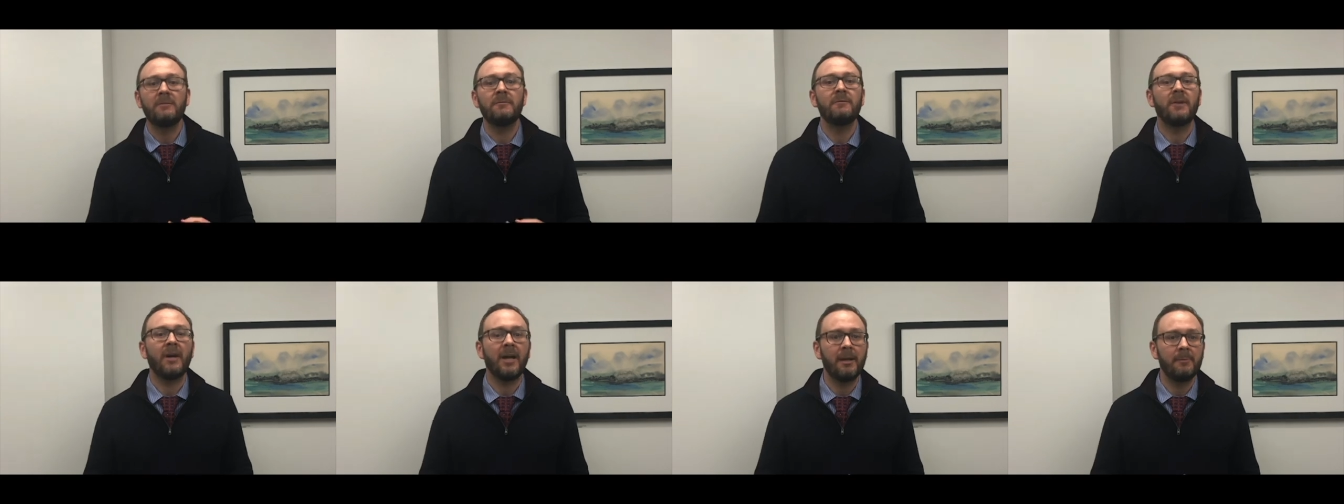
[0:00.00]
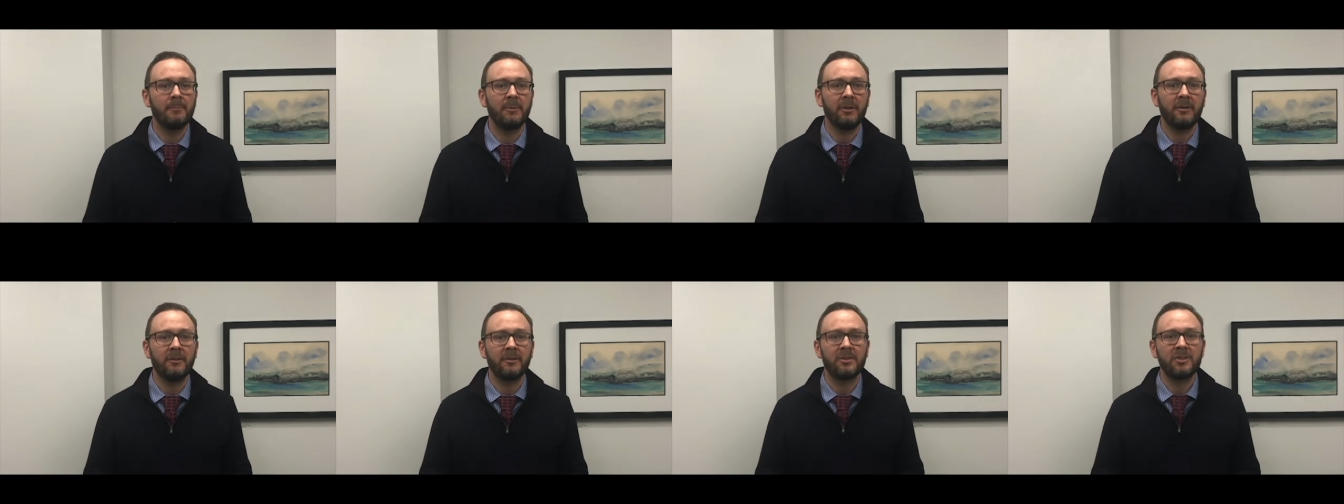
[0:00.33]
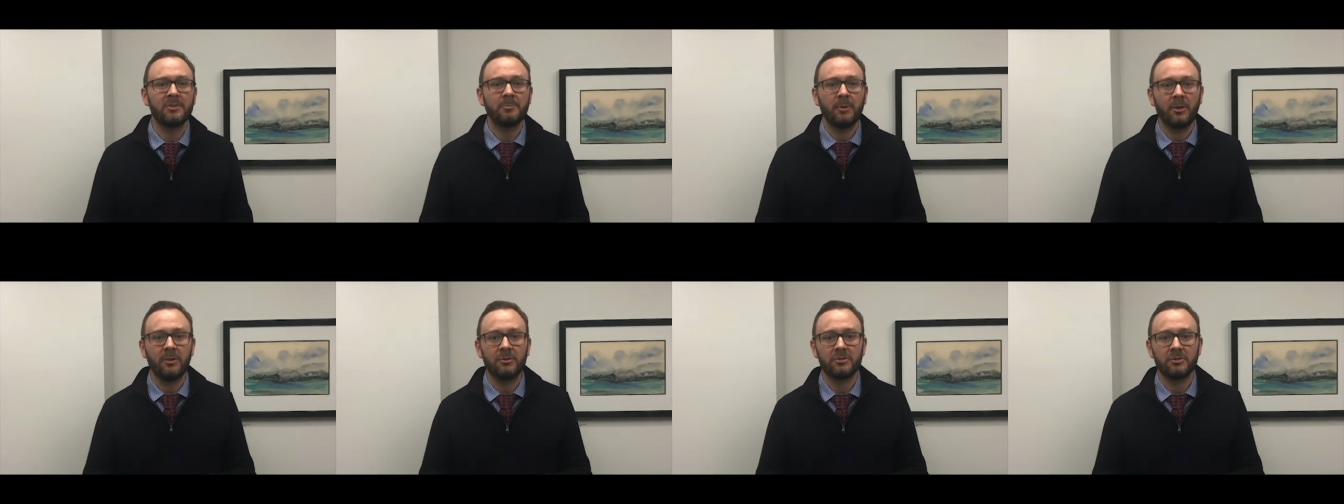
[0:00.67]
environmental
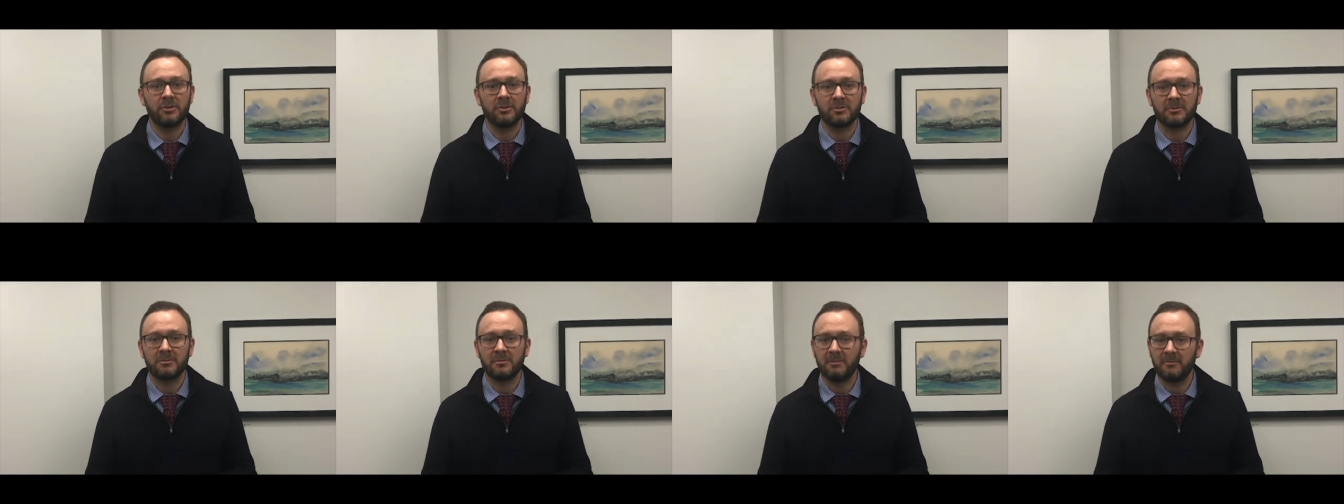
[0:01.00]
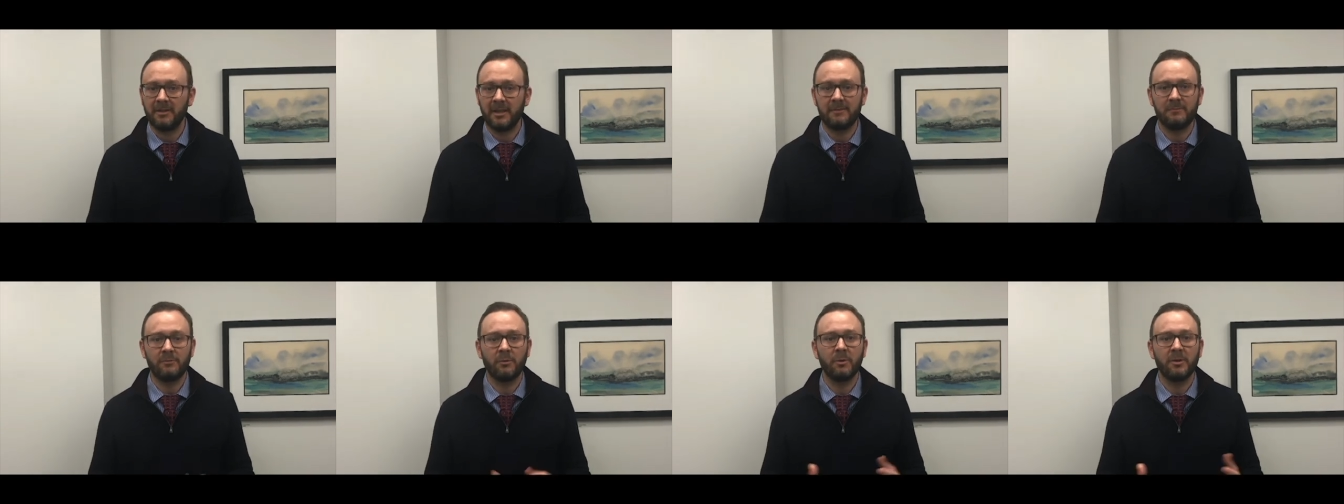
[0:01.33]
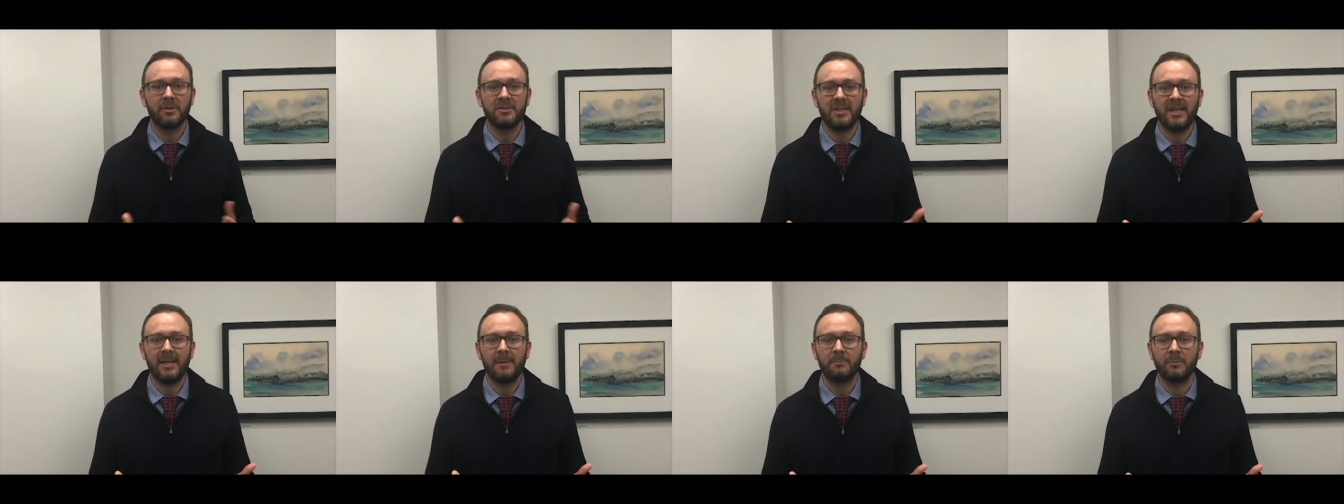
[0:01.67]
exposures, like for
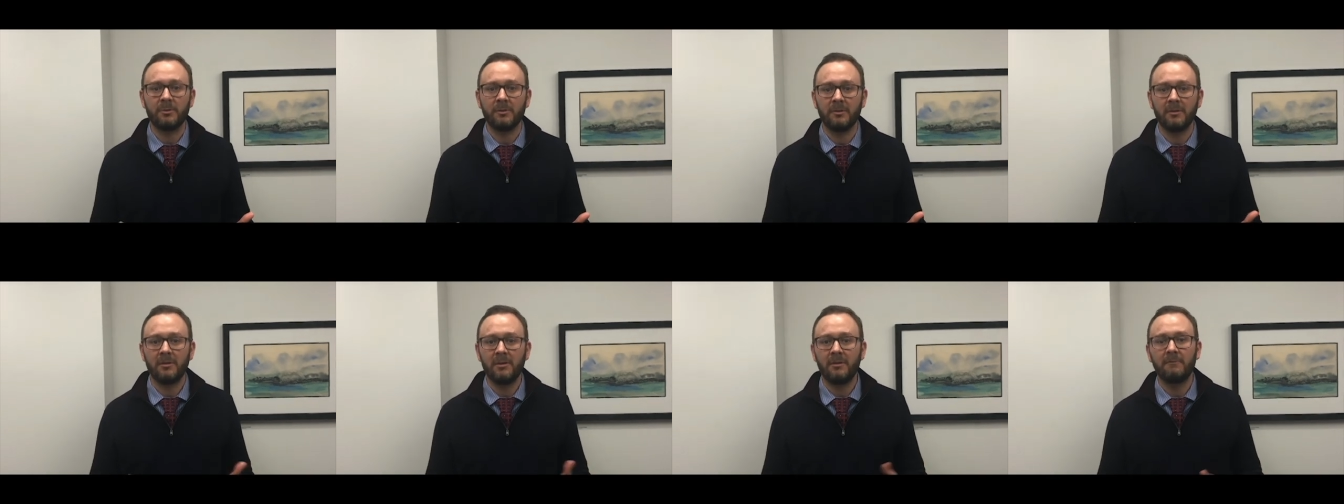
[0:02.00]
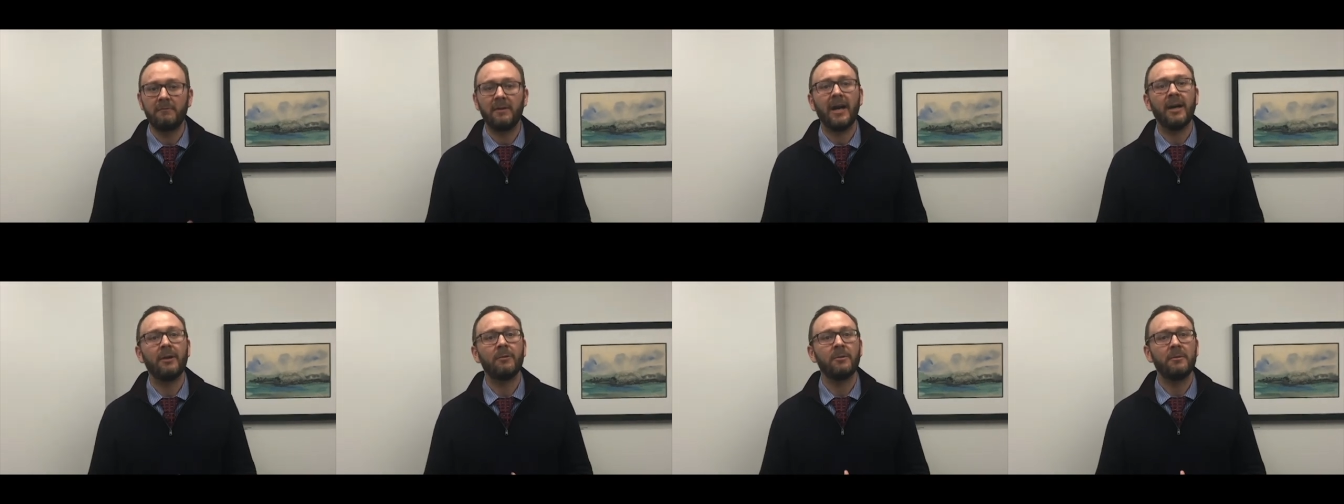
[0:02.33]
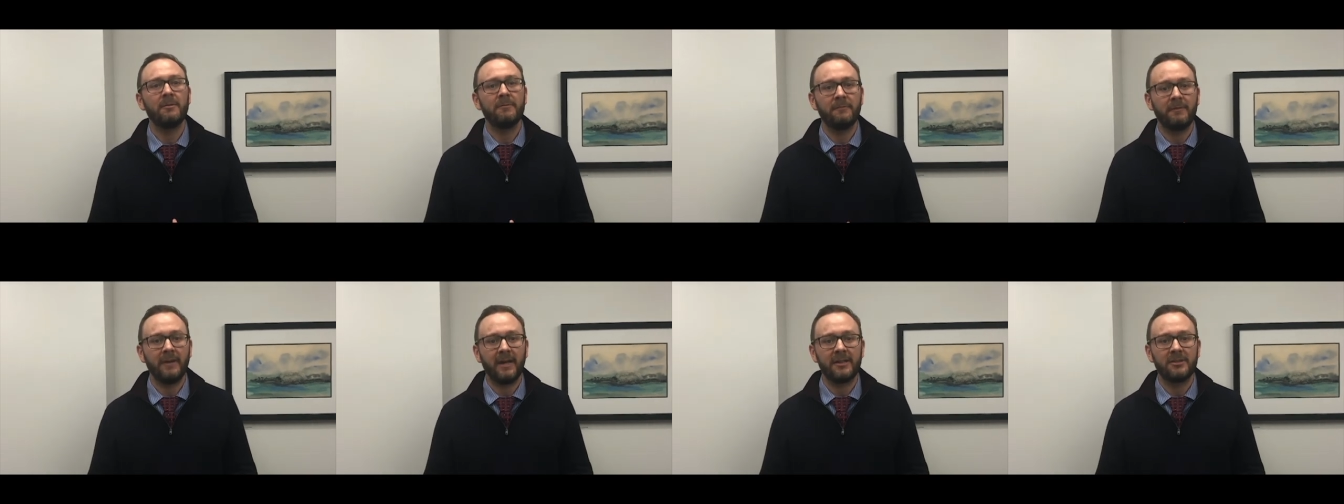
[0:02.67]
example, viral
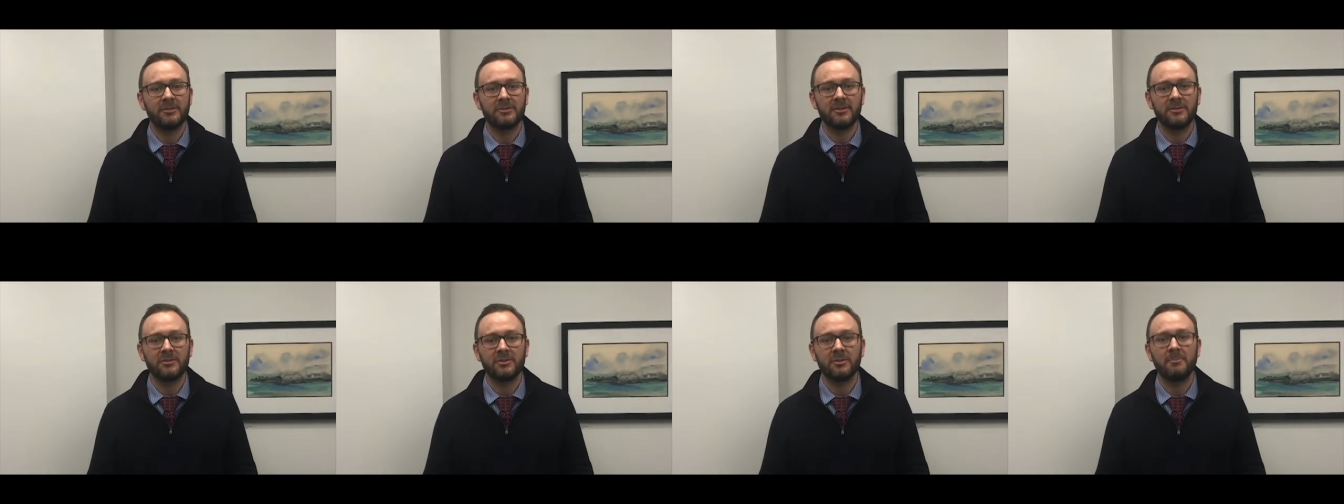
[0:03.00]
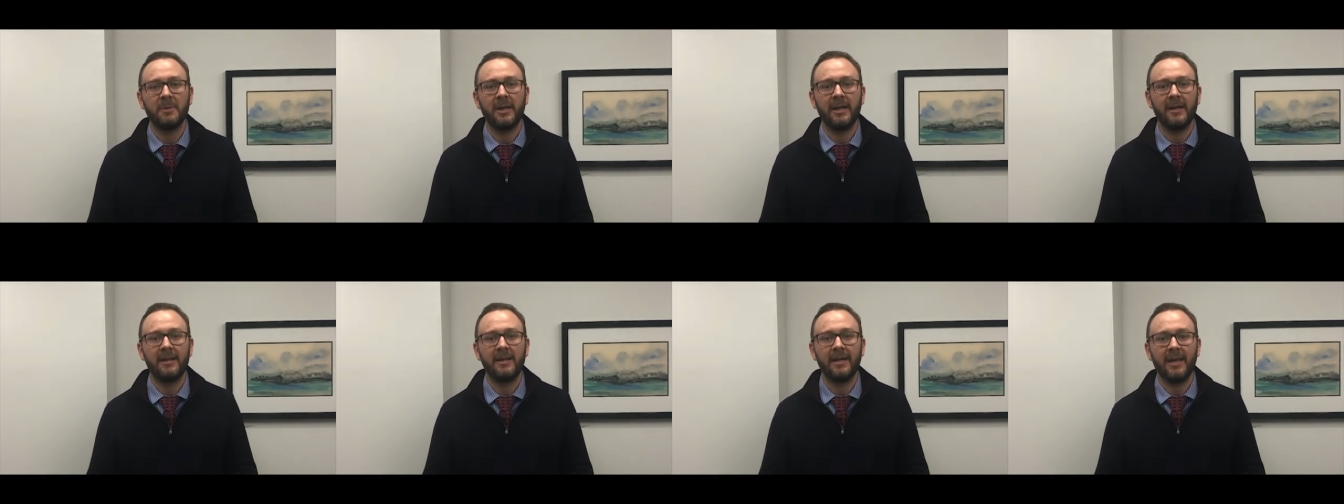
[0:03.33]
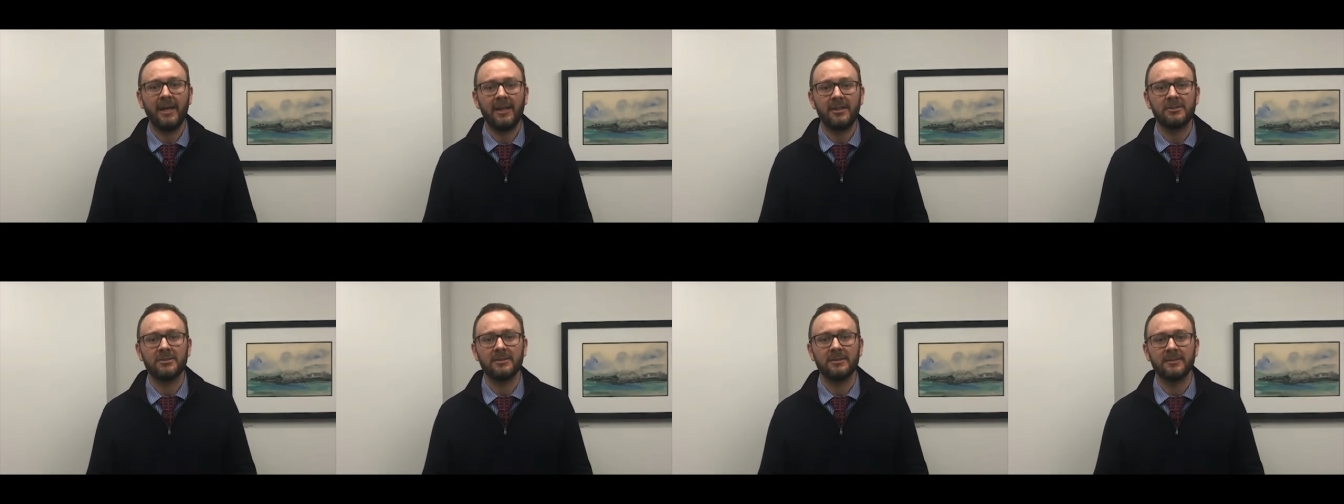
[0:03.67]
infections or
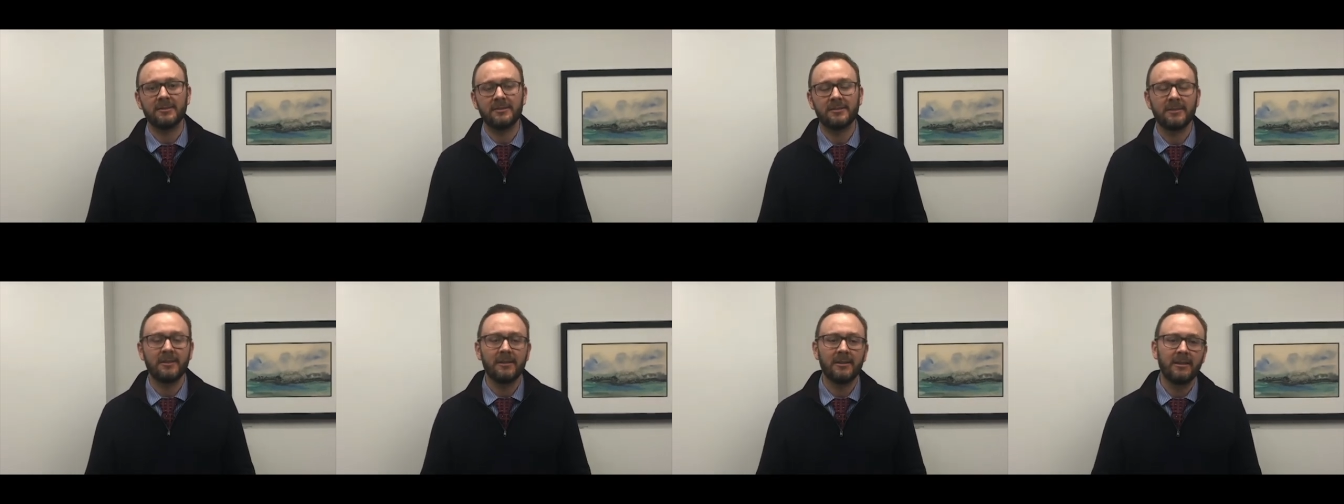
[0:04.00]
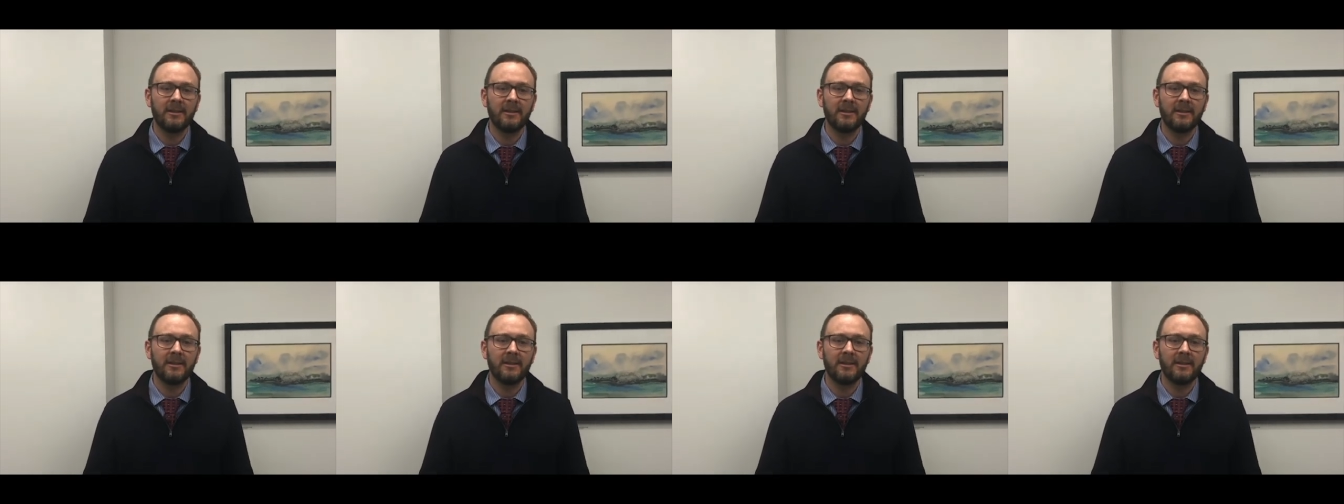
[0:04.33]
medications.